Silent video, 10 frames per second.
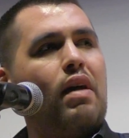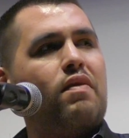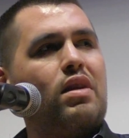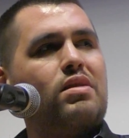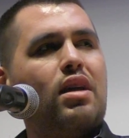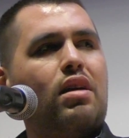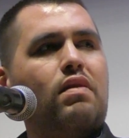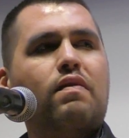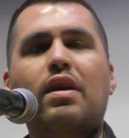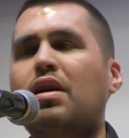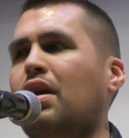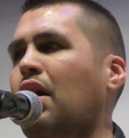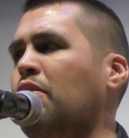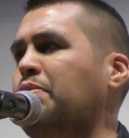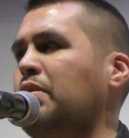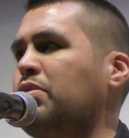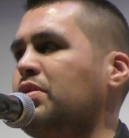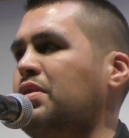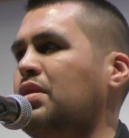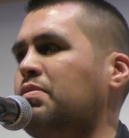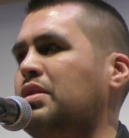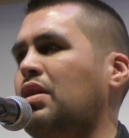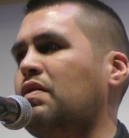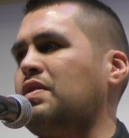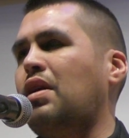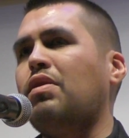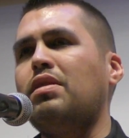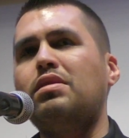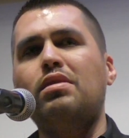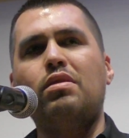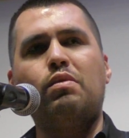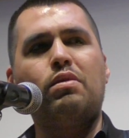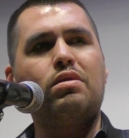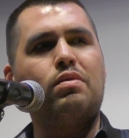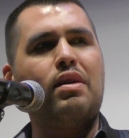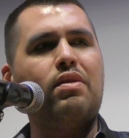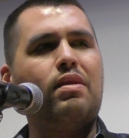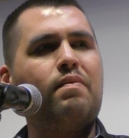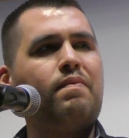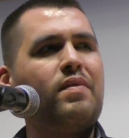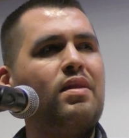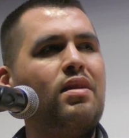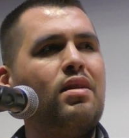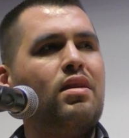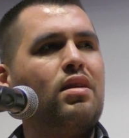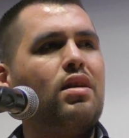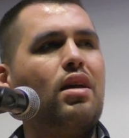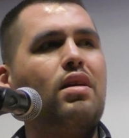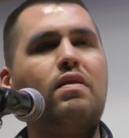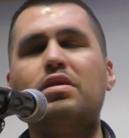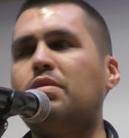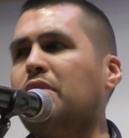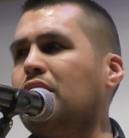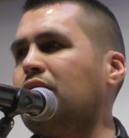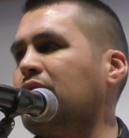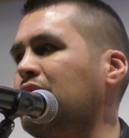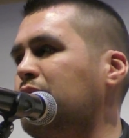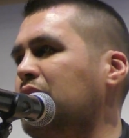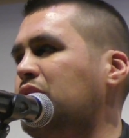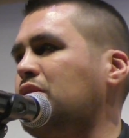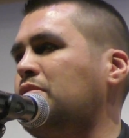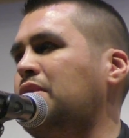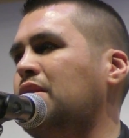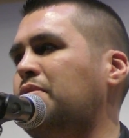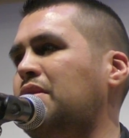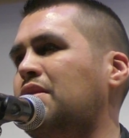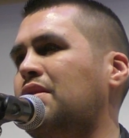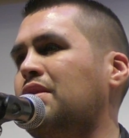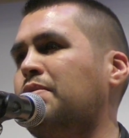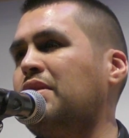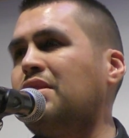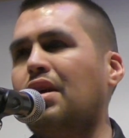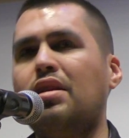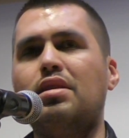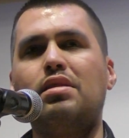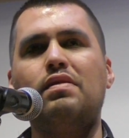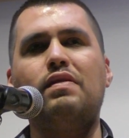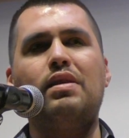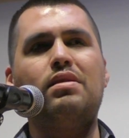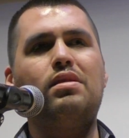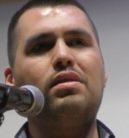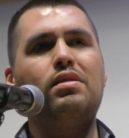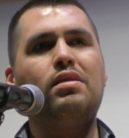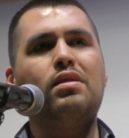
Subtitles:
things that convey how people see themselves and how they see the world around them. And to me, it's very special to be up here, especially at this event,